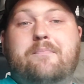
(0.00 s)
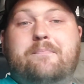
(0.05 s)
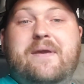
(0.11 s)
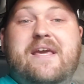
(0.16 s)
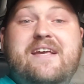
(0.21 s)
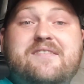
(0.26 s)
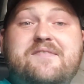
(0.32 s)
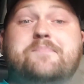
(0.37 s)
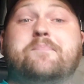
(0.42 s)

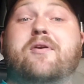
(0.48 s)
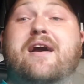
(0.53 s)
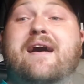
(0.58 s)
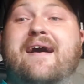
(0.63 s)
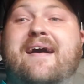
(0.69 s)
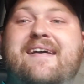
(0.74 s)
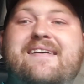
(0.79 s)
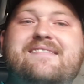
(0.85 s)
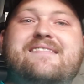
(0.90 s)
Peace
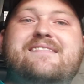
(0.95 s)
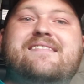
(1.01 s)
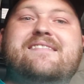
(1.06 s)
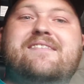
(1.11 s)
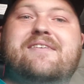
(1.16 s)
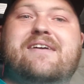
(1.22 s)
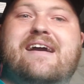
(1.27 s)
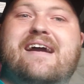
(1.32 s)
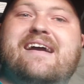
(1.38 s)
Prize,
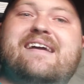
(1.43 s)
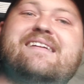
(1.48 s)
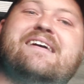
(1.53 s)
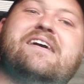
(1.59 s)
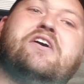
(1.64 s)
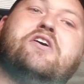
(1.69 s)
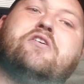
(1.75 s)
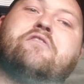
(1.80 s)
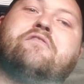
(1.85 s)
right,
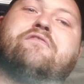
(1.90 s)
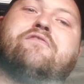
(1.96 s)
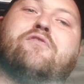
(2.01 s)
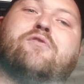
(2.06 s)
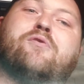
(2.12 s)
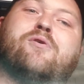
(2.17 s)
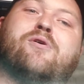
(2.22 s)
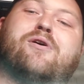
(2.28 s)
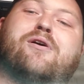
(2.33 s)

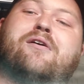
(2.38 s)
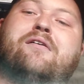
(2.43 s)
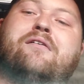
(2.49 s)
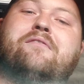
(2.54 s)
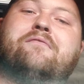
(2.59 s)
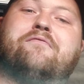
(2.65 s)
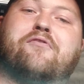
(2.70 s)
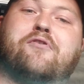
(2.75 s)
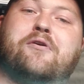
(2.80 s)

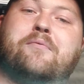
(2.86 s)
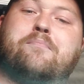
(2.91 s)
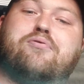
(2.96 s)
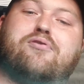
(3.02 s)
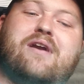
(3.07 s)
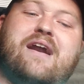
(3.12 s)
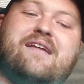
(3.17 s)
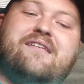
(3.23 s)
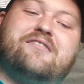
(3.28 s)
for
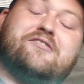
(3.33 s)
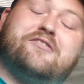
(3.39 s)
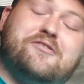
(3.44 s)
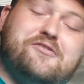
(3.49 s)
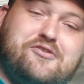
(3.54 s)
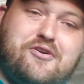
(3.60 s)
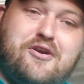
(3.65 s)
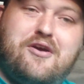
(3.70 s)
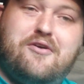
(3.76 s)
predator
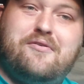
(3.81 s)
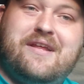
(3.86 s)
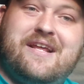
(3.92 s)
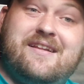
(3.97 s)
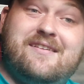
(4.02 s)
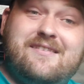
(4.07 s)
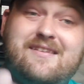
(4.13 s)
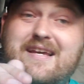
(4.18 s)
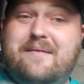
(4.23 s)

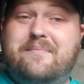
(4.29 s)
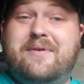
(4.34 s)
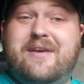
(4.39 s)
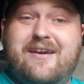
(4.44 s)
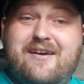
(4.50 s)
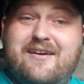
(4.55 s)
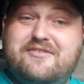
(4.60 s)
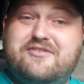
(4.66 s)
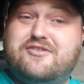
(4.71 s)
droning
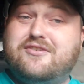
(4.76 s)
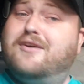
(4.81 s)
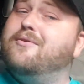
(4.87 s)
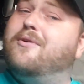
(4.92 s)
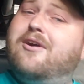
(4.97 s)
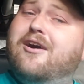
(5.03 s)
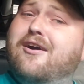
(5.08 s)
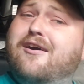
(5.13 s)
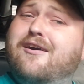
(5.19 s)
Libya
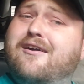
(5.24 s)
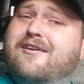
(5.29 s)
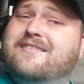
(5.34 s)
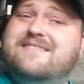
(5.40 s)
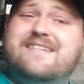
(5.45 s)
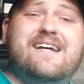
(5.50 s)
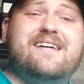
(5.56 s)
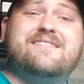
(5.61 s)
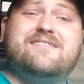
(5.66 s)
so
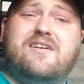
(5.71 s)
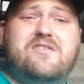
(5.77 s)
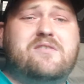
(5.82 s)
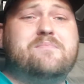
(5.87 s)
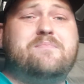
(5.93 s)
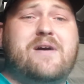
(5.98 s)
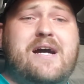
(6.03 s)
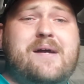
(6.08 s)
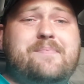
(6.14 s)
hard that its
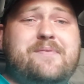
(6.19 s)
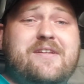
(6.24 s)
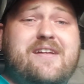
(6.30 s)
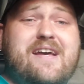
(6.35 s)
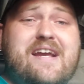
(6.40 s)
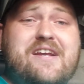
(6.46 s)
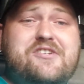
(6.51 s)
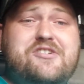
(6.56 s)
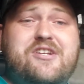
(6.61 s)
own
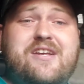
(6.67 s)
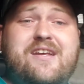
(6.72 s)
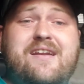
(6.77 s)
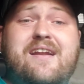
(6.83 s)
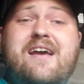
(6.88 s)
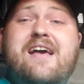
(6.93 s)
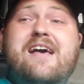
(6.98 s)
population